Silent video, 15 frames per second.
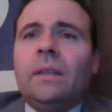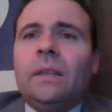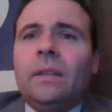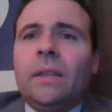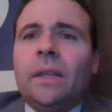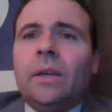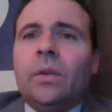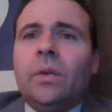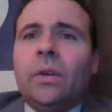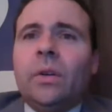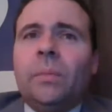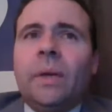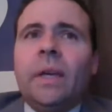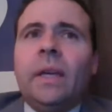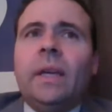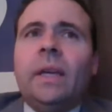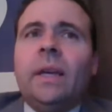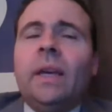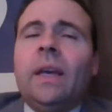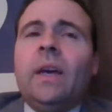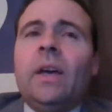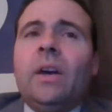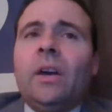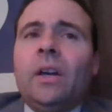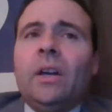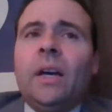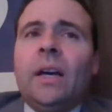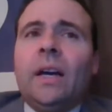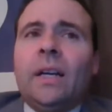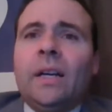They're going to be
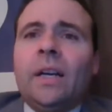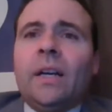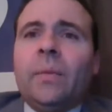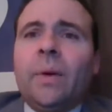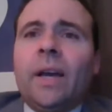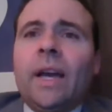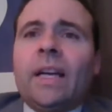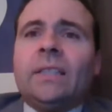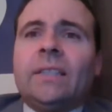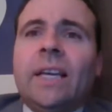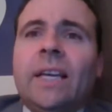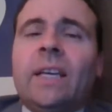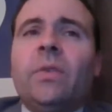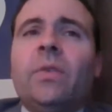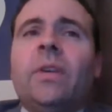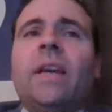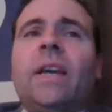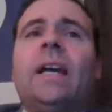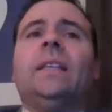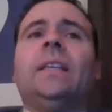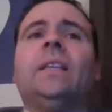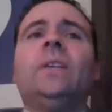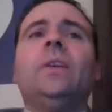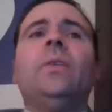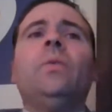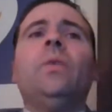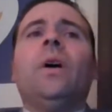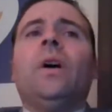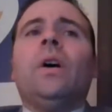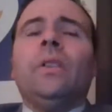Cooking with Gas. Thank you, Kathy.
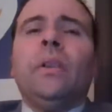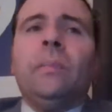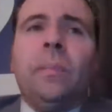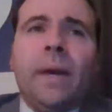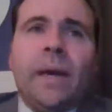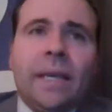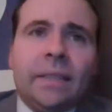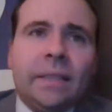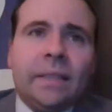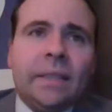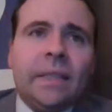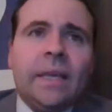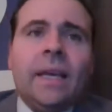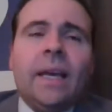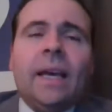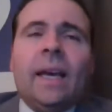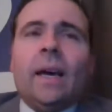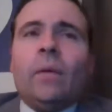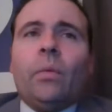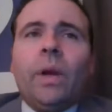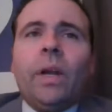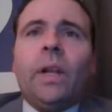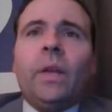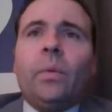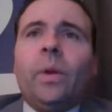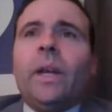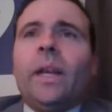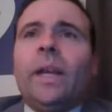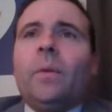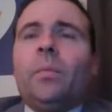You are the best. I really,
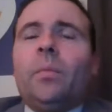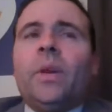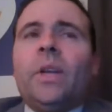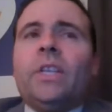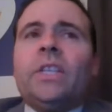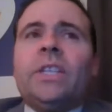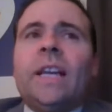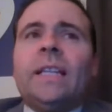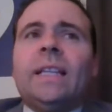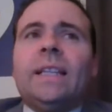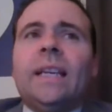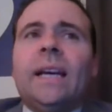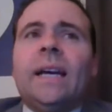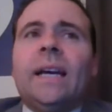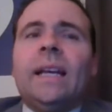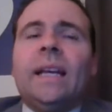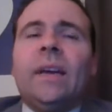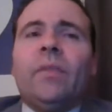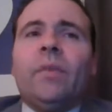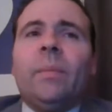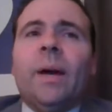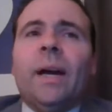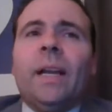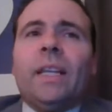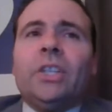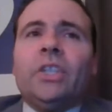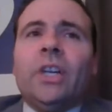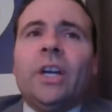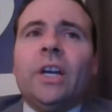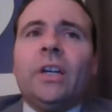really appreciate that. Everybody
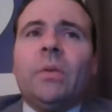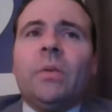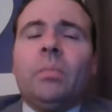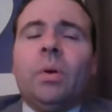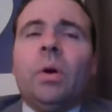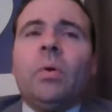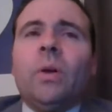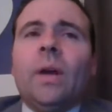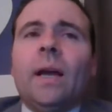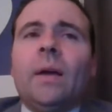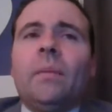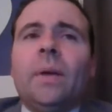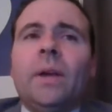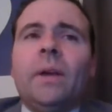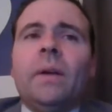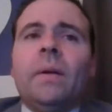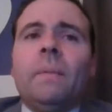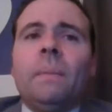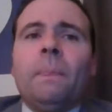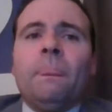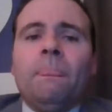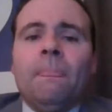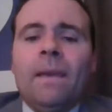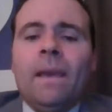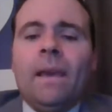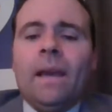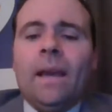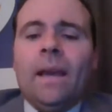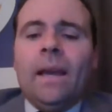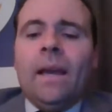sharing the program here.
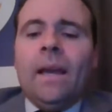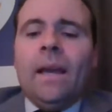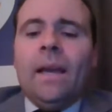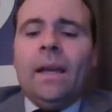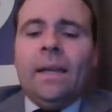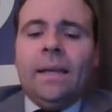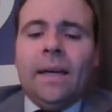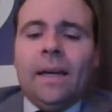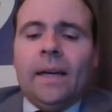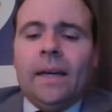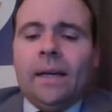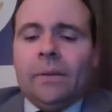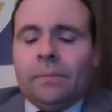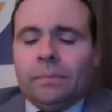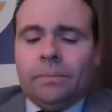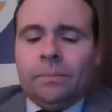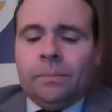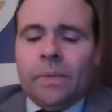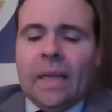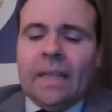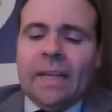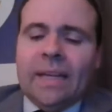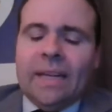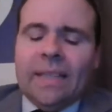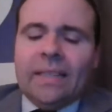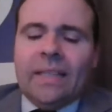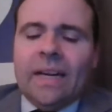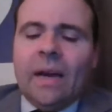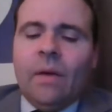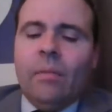And like I
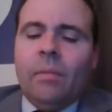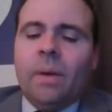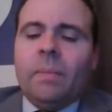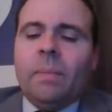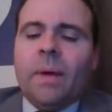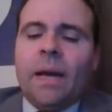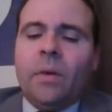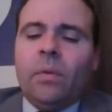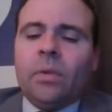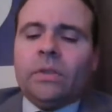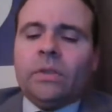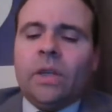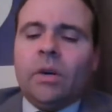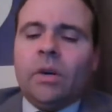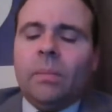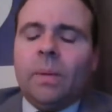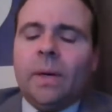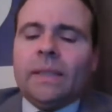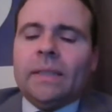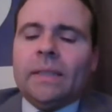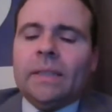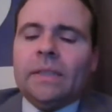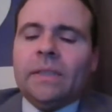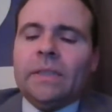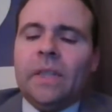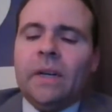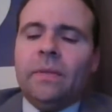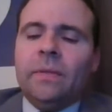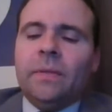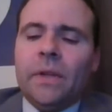said, I will be back. We'll talk about this
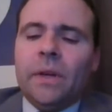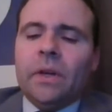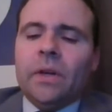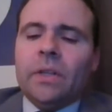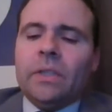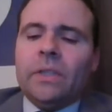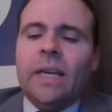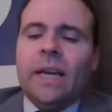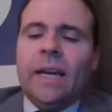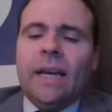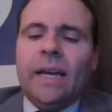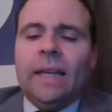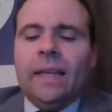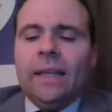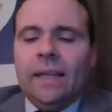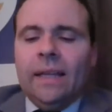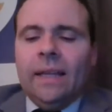stuff Thursday.